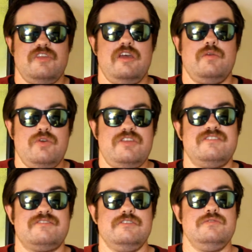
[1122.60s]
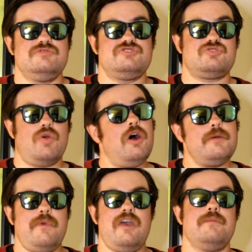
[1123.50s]
and with his new
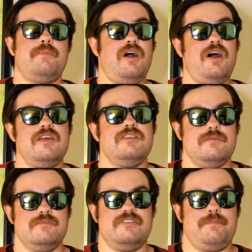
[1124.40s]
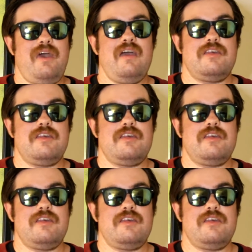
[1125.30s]
strong man behind him to back